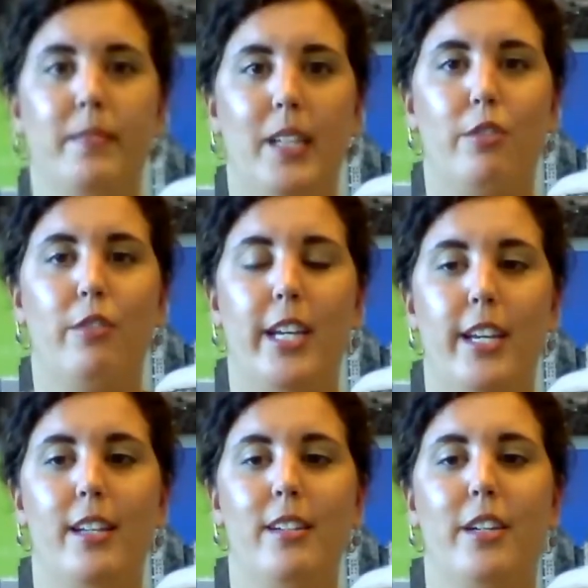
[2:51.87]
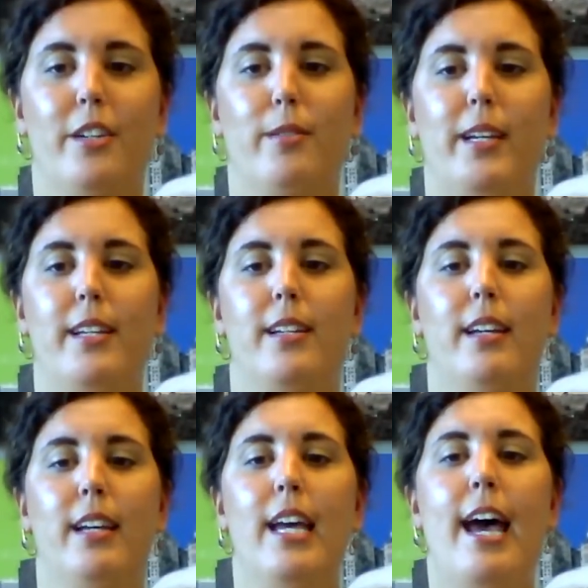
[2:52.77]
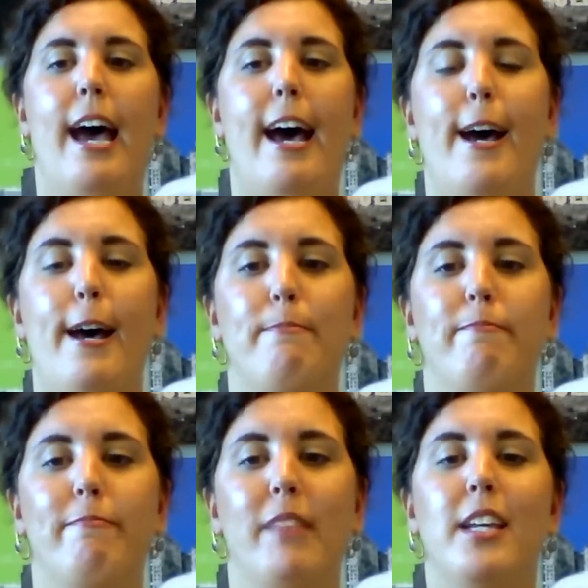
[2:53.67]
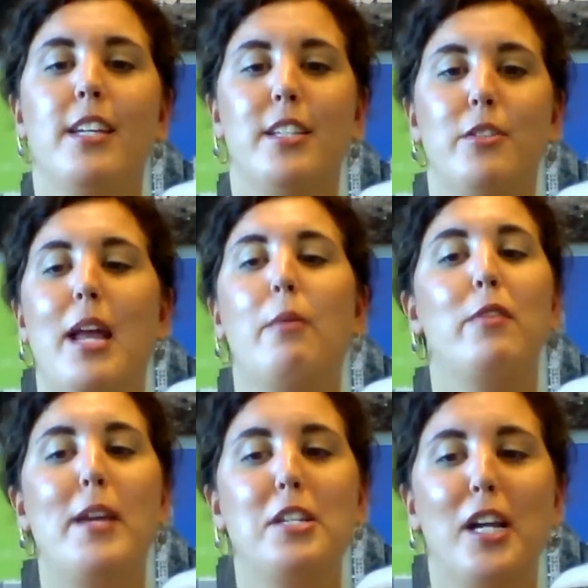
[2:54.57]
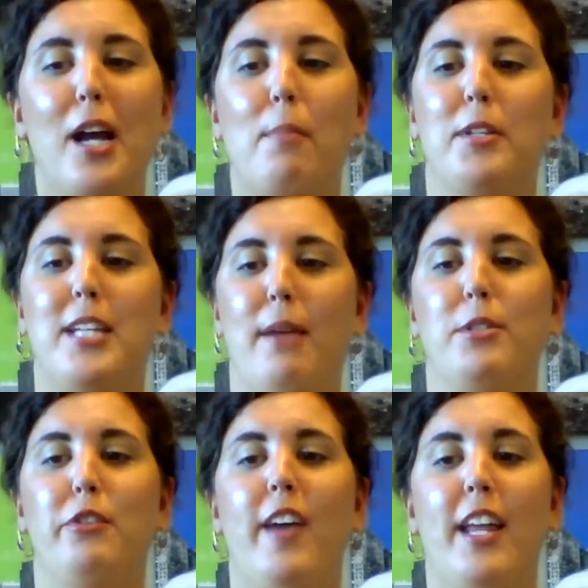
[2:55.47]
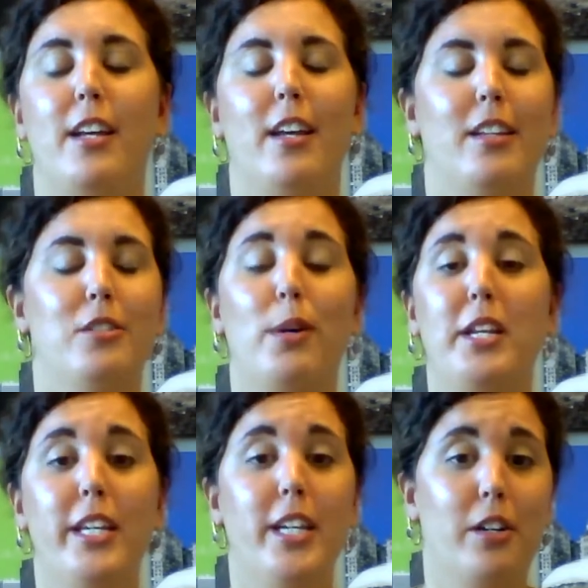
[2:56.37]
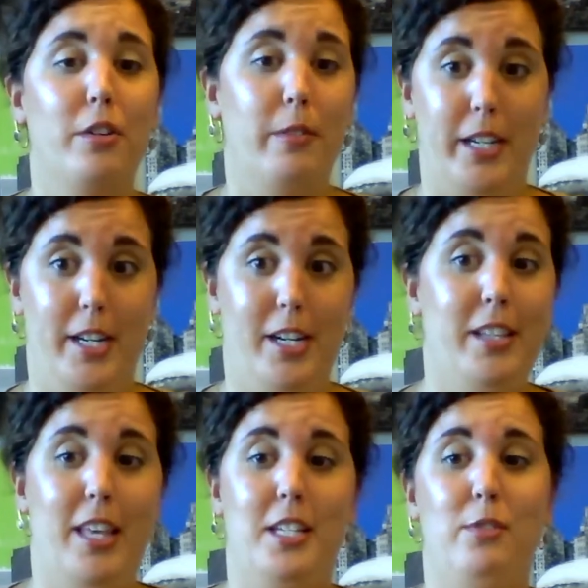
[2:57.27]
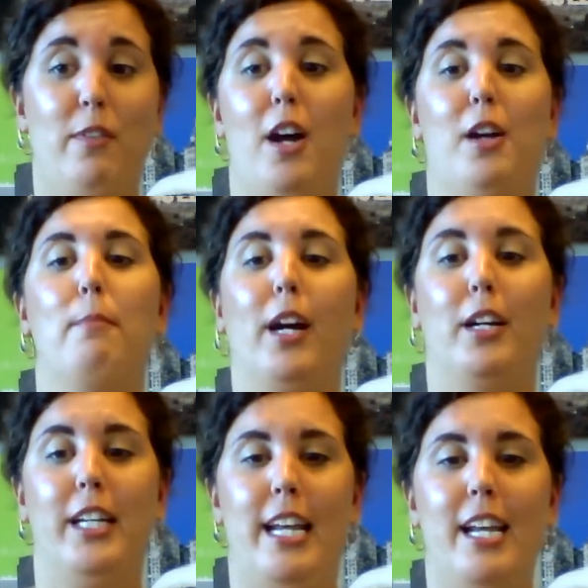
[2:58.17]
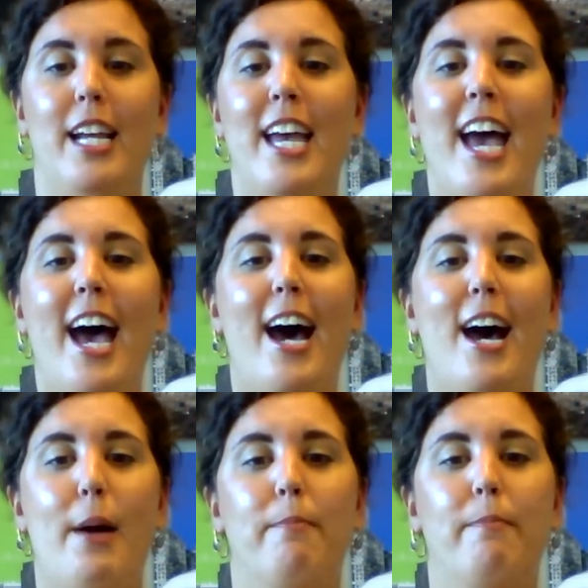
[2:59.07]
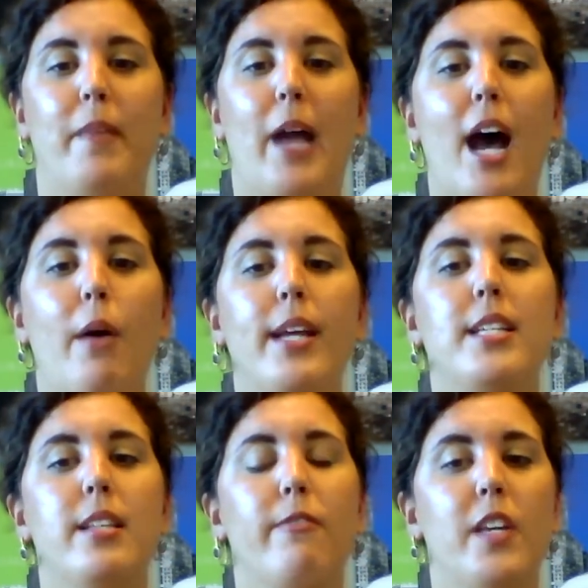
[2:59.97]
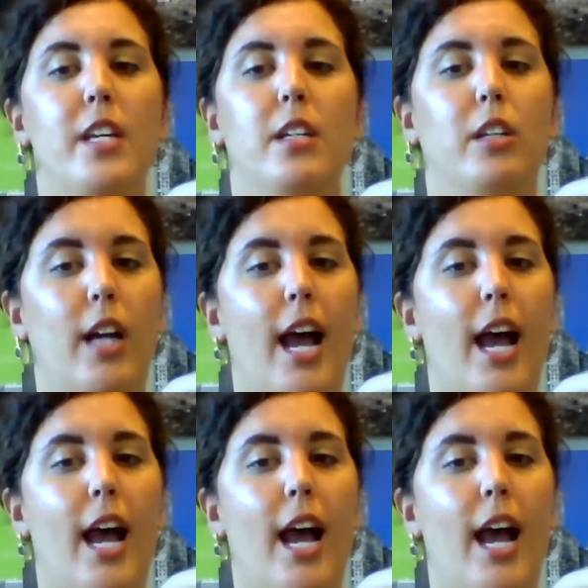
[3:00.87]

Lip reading: agreed. So now we've mentioned a couple times you've had a 20-year career thus far in marketing. How has the field, or